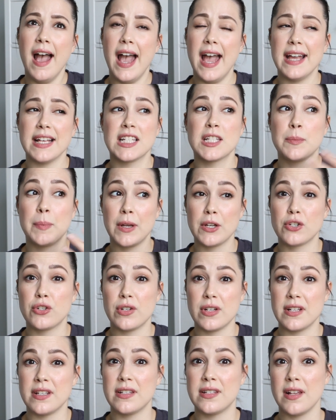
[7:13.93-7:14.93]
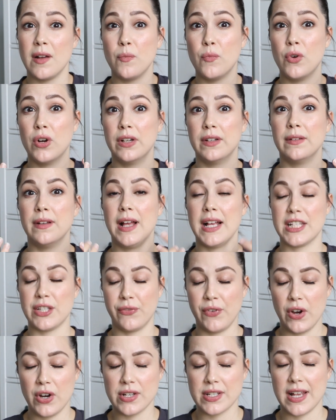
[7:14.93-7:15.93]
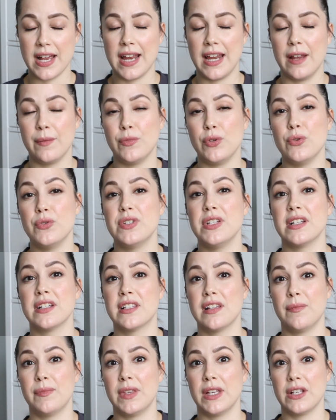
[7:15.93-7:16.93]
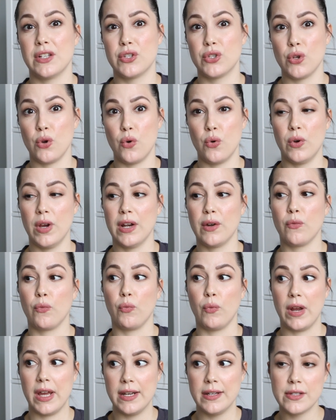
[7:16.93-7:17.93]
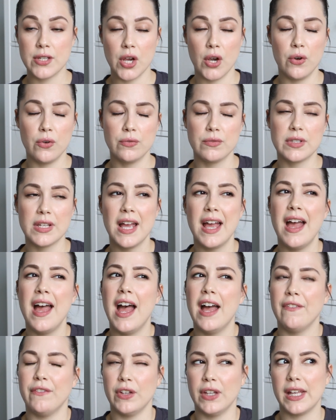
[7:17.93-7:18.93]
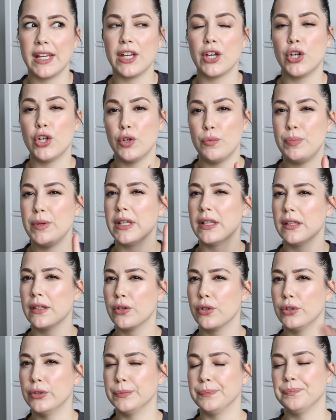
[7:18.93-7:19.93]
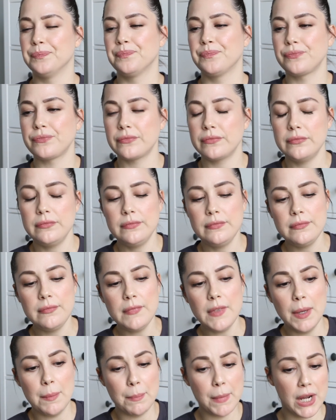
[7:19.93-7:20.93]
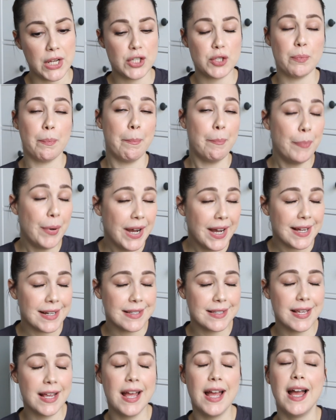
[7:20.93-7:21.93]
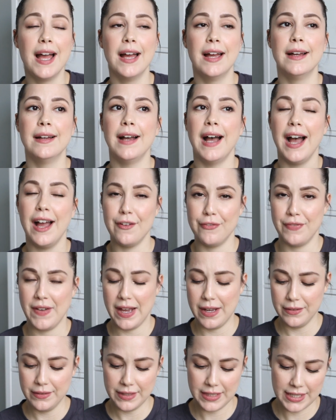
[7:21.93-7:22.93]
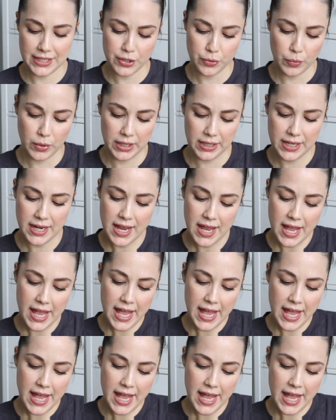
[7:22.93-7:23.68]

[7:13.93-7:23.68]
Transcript: especially someone as fair as I am using something so kind of red toned. I feel like it could be a little much, but I found this one